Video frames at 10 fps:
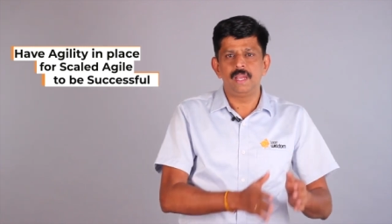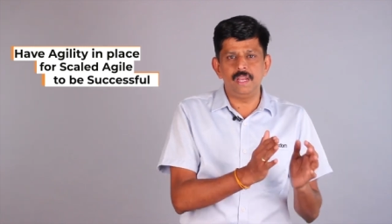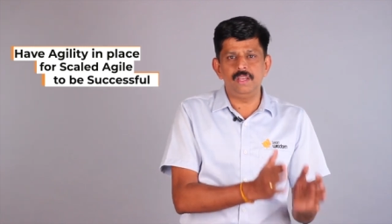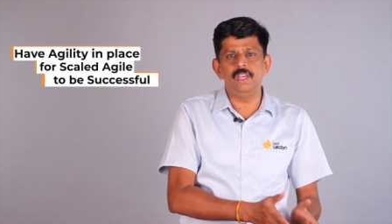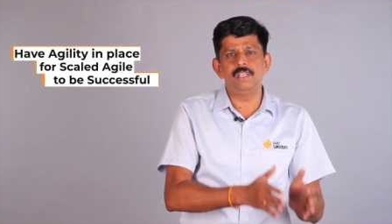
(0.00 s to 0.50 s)

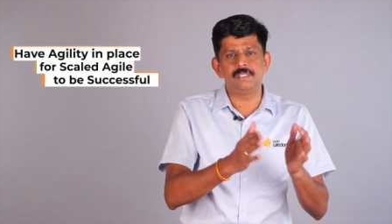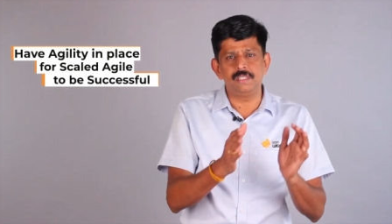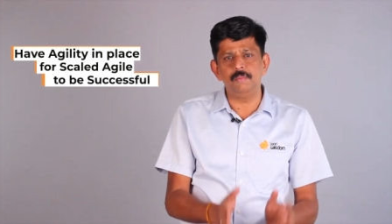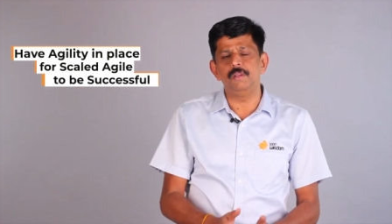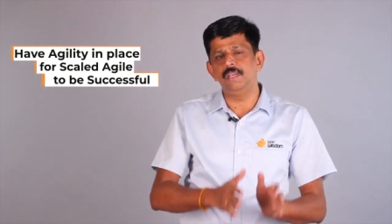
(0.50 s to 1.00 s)
in each
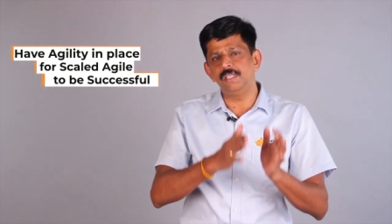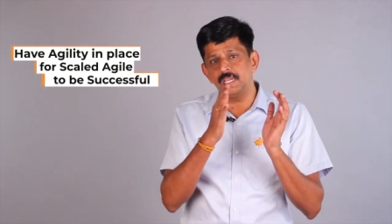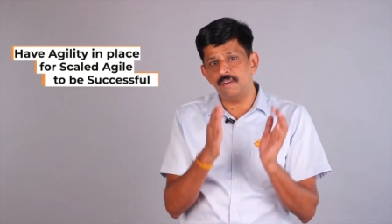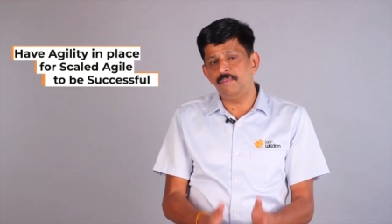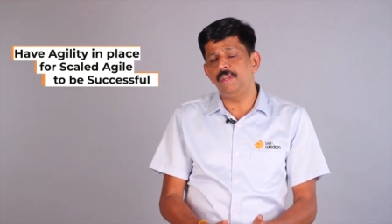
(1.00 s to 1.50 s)
team, in
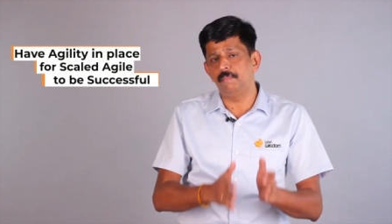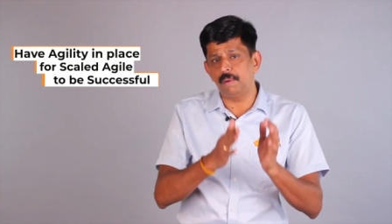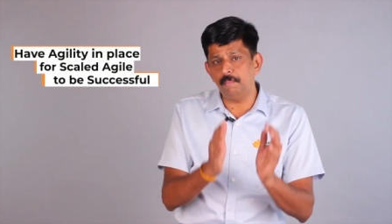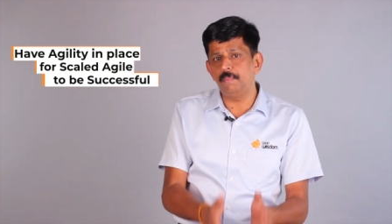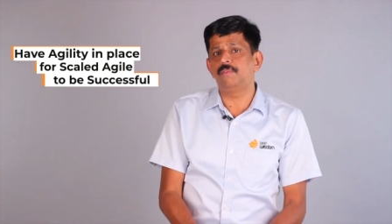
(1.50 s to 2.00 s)
every
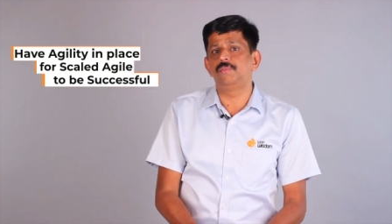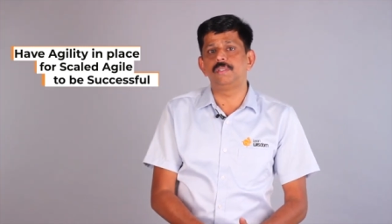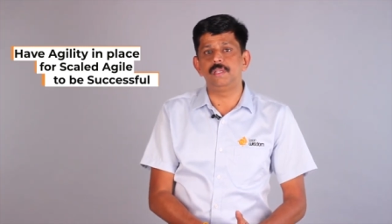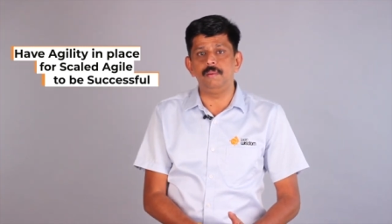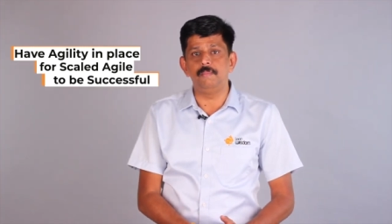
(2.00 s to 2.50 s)
member of the
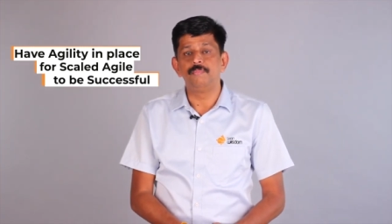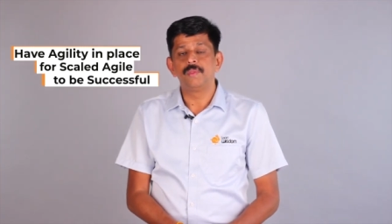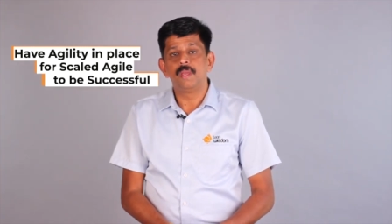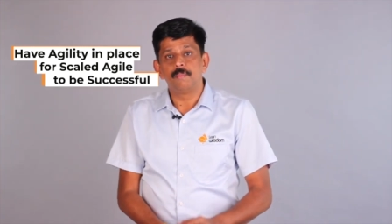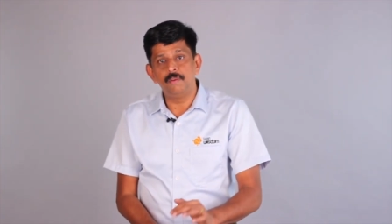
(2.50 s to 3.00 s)
team
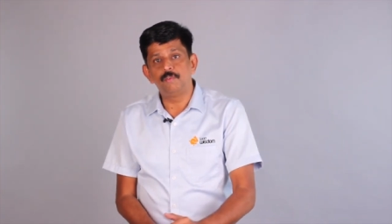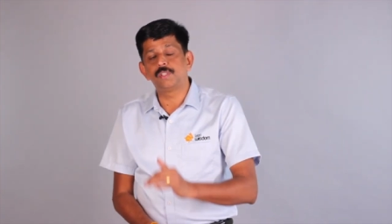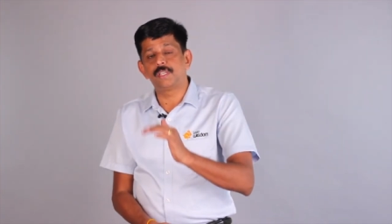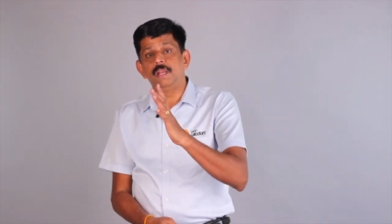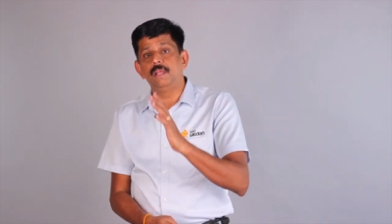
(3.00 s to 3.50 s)
before
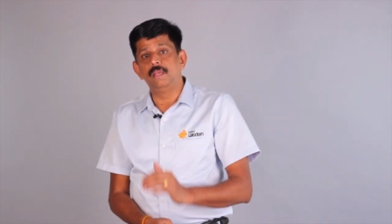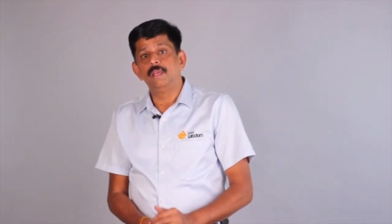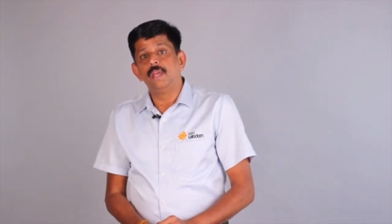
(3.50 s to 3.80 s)
scaling.